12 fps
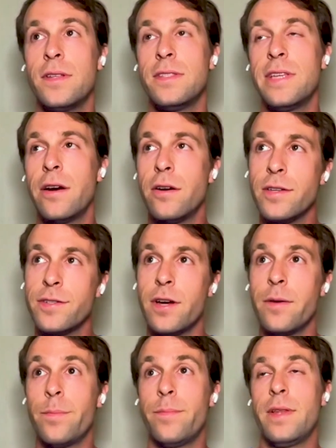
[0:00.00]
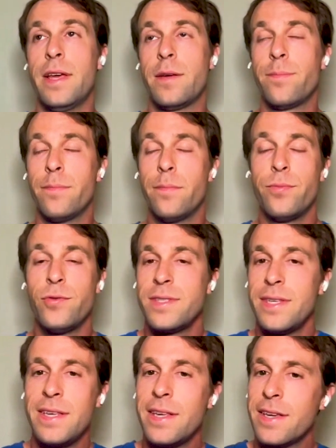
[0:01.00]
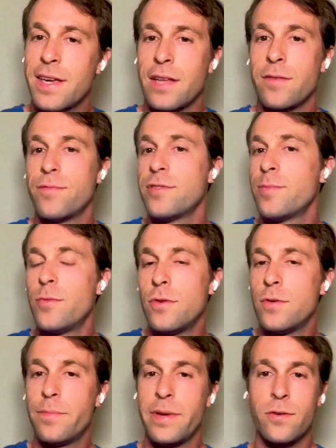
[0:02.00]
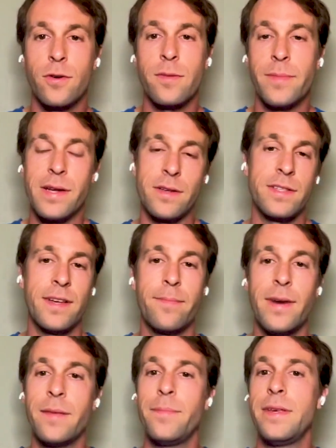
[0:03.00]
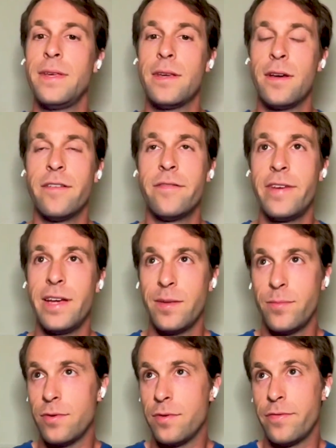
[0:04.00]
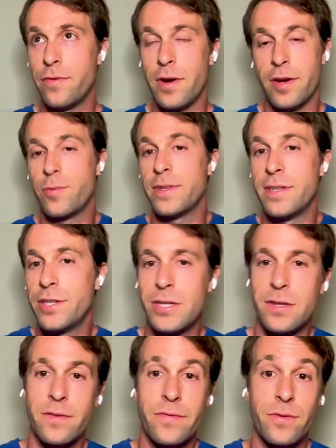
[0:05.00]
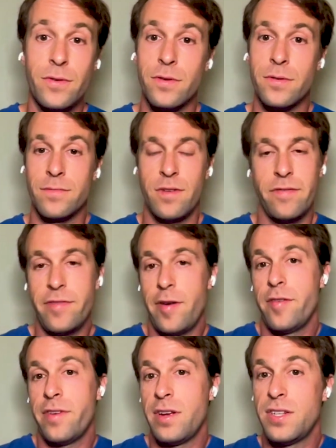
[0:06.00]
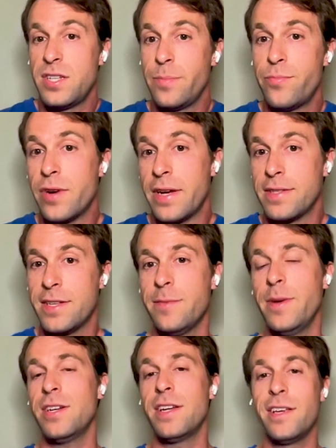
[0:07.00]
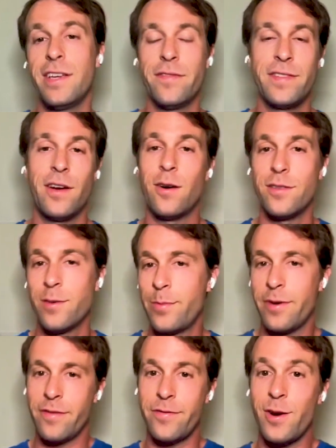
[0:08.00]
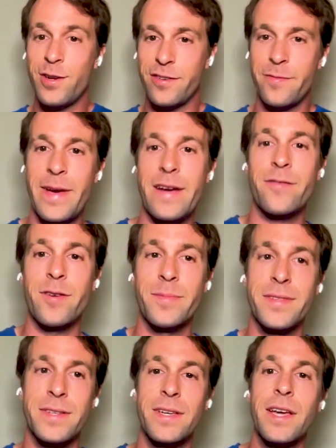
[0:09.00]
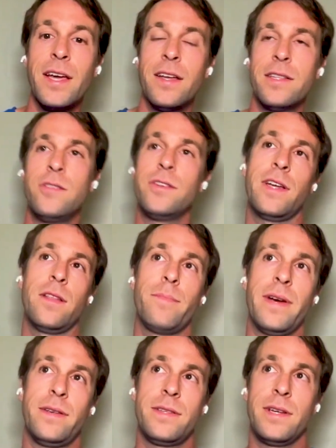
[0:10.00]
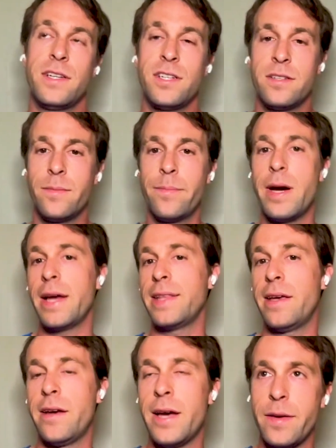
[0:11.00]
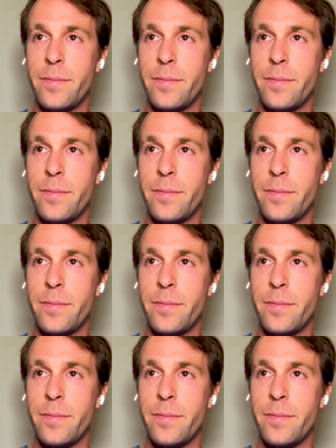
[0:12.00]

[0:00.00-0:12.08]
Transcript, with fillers: There are some like boutique kind of small Bitcoin miners that might be available for acquisition for a very, very cheap price, especially if they're on the verge of bankruptcy. And you can basically just buy their